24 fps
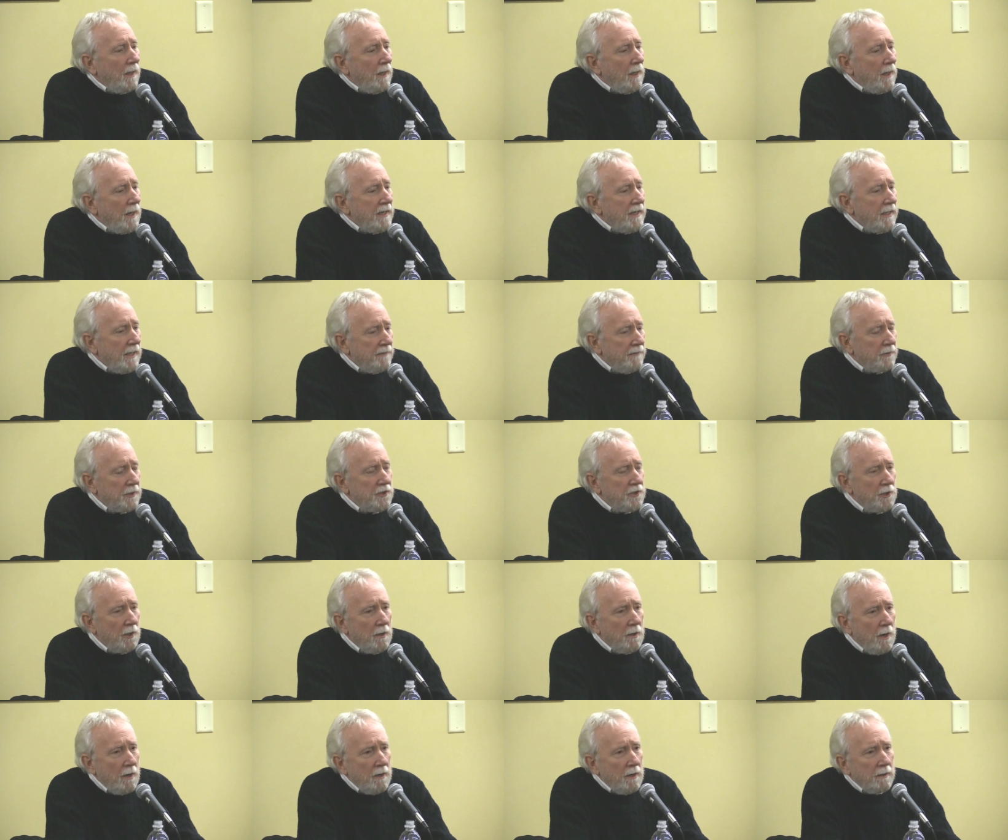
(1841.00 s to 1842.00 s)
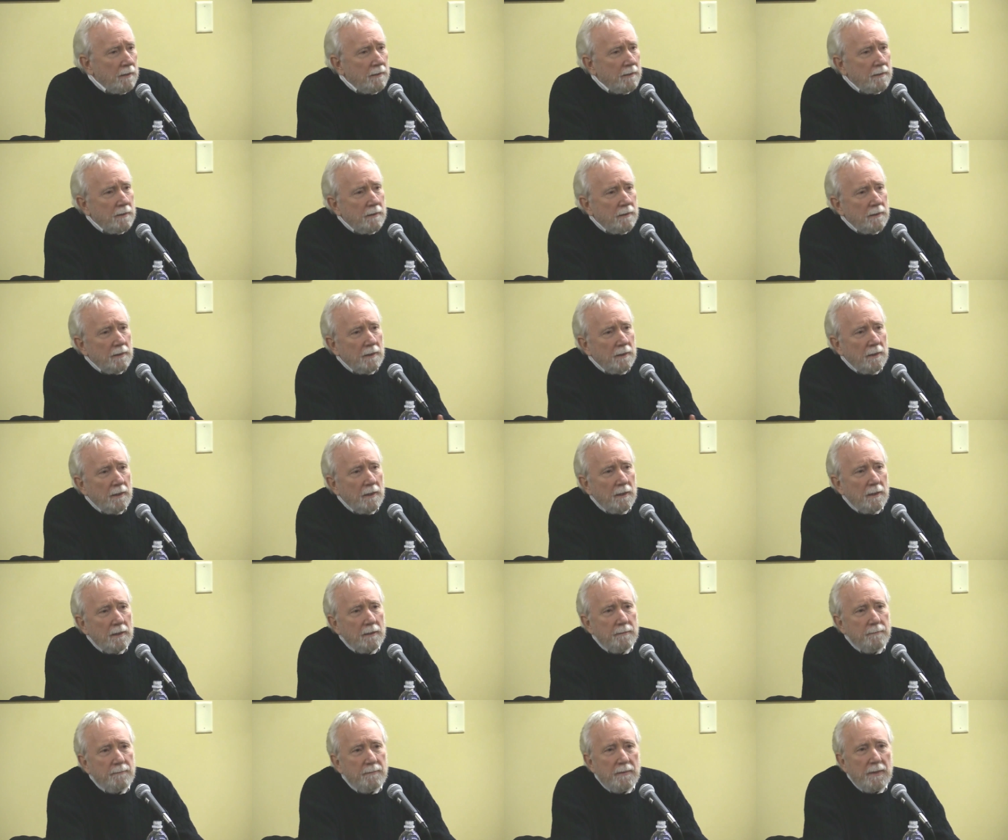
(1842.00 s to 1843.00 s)
I gave a talk
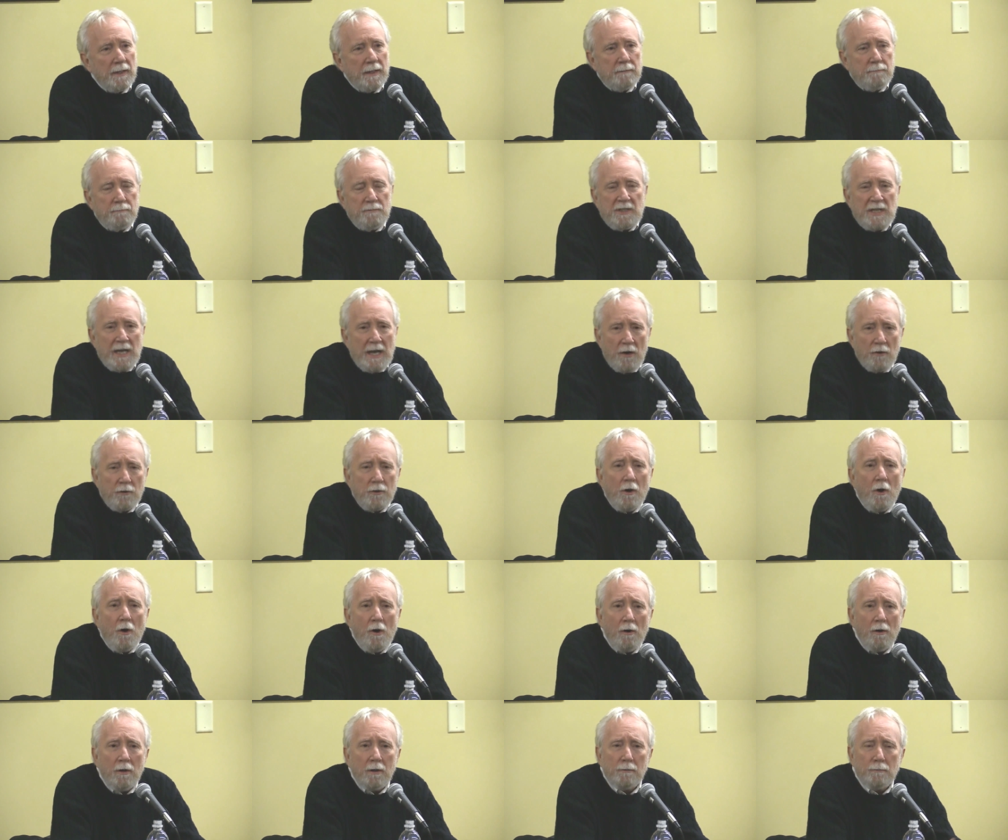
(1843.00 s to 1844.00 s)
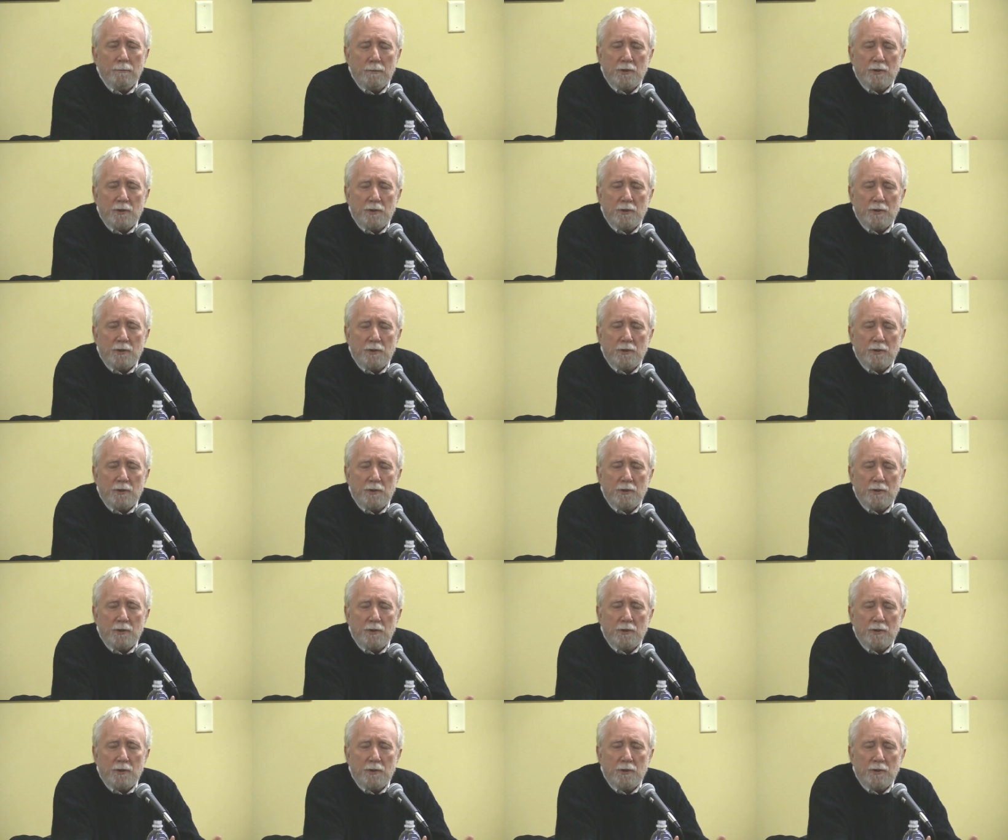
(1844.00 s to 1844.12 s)
uh, at Town Hall.